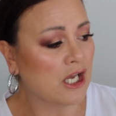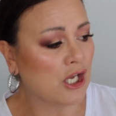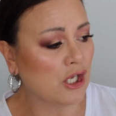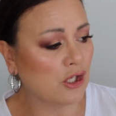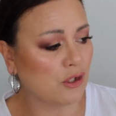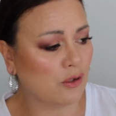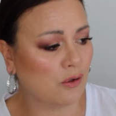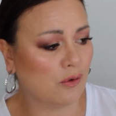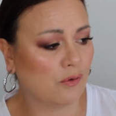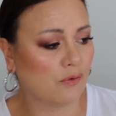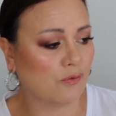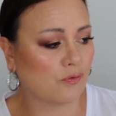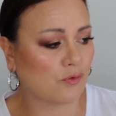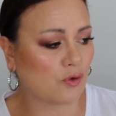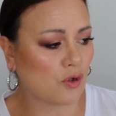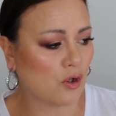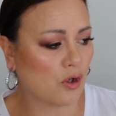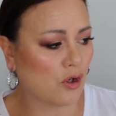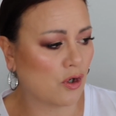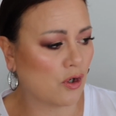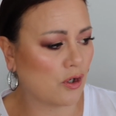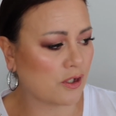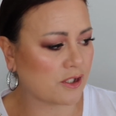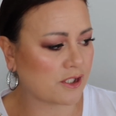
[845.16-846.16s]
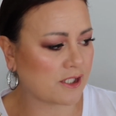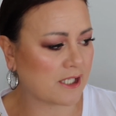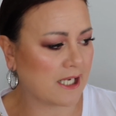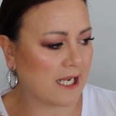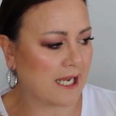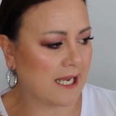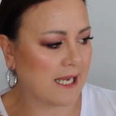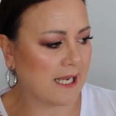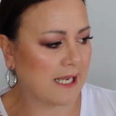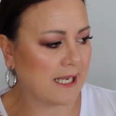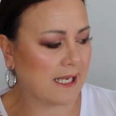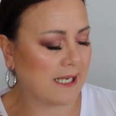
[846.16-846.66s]
You've got
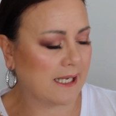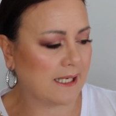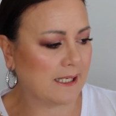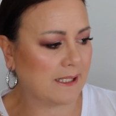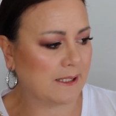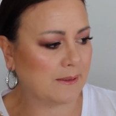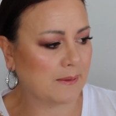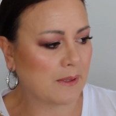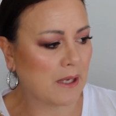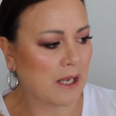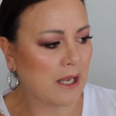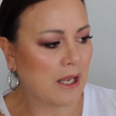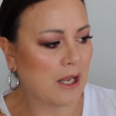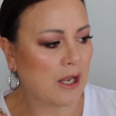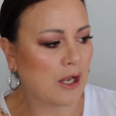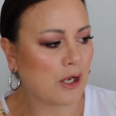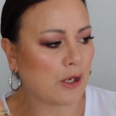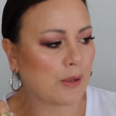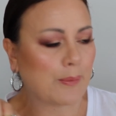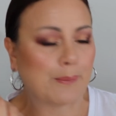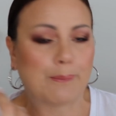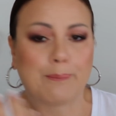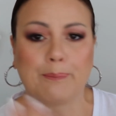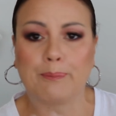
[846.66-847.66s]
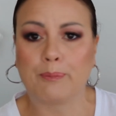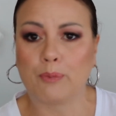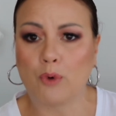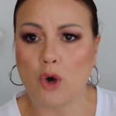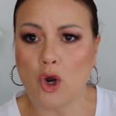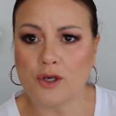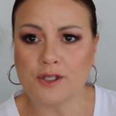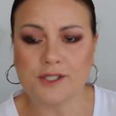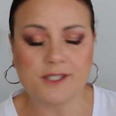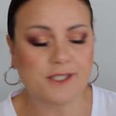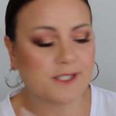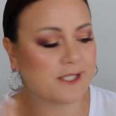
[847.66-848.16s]
a
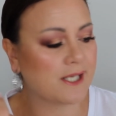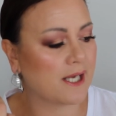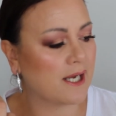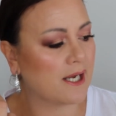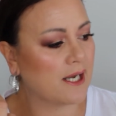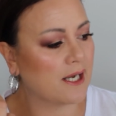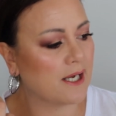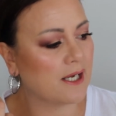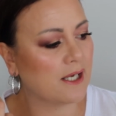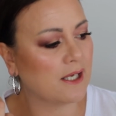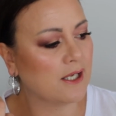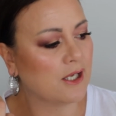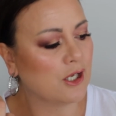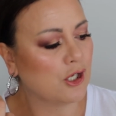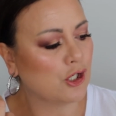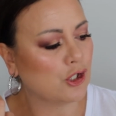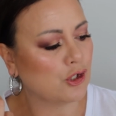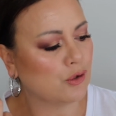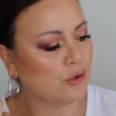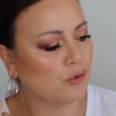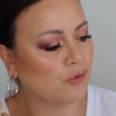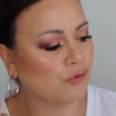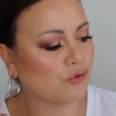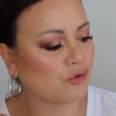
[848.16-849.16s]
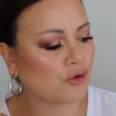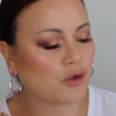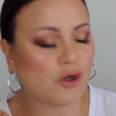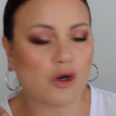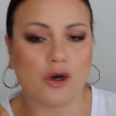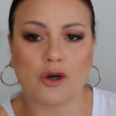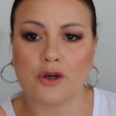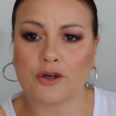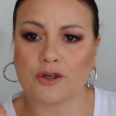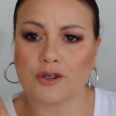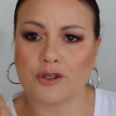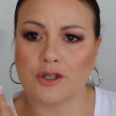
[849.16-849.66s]
bronzer, you've
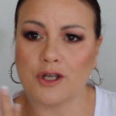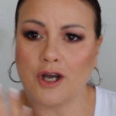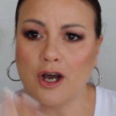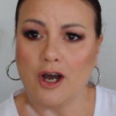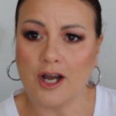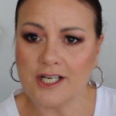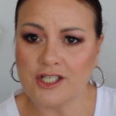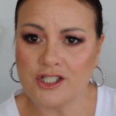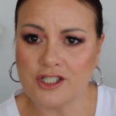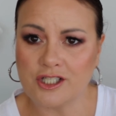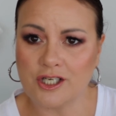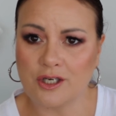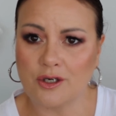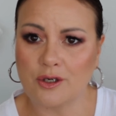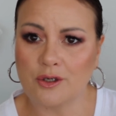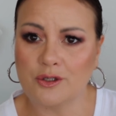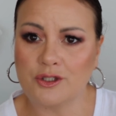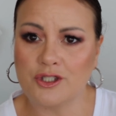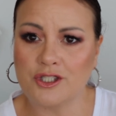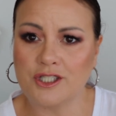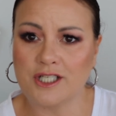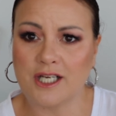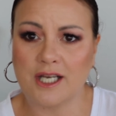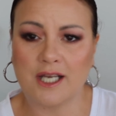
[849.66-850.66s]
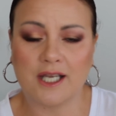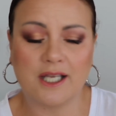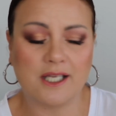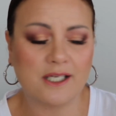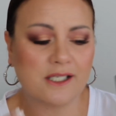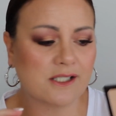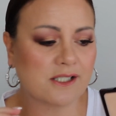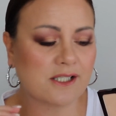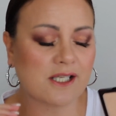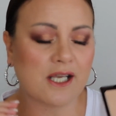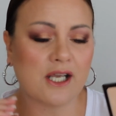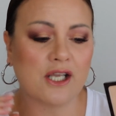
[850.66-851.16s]
got eyeshadow
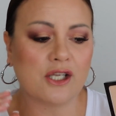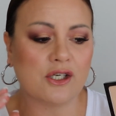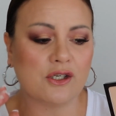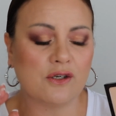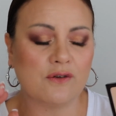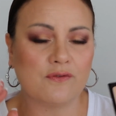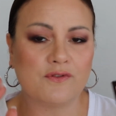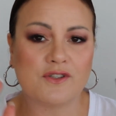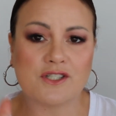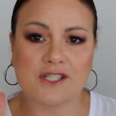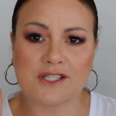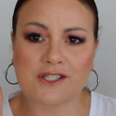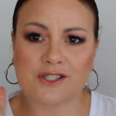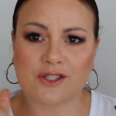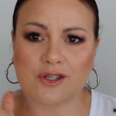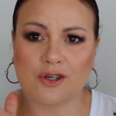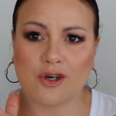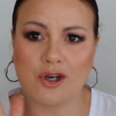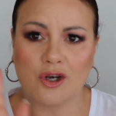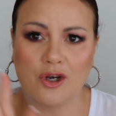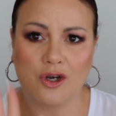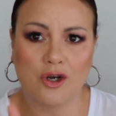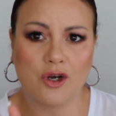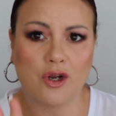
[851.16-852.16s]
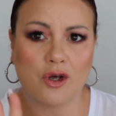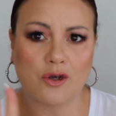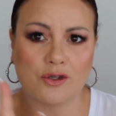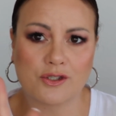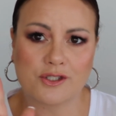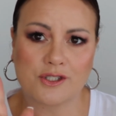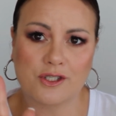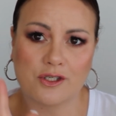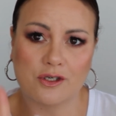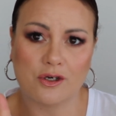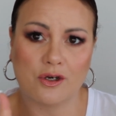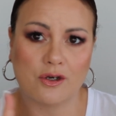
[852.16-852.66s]
shades, you've just got
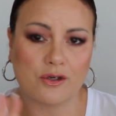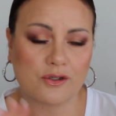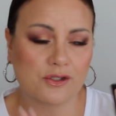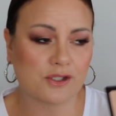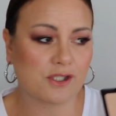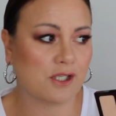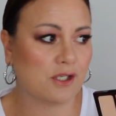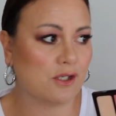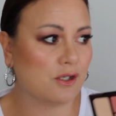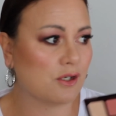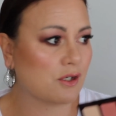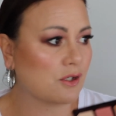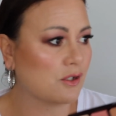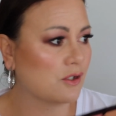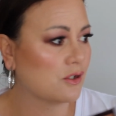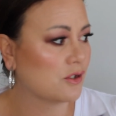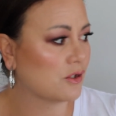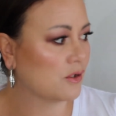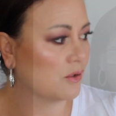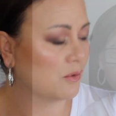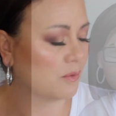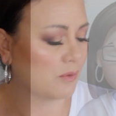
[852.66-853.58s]
lots and lots that you can do